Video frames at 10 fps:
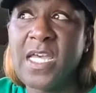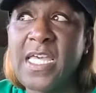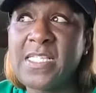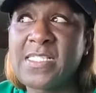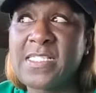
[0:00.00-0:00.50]

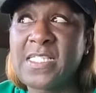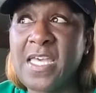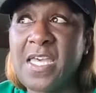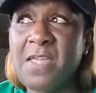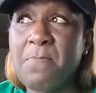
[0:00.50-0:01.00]
he
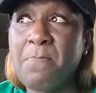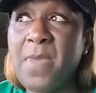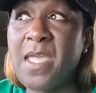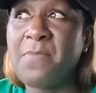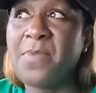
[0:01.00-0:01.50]
said,
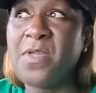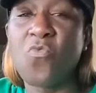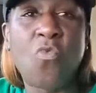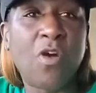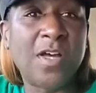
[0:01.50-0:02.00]
maybe
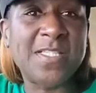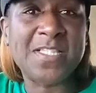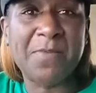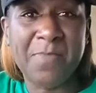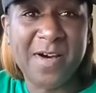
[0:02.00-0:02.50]

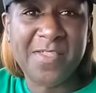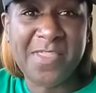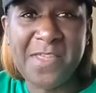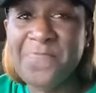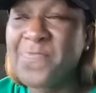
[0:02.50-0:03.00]
once a month.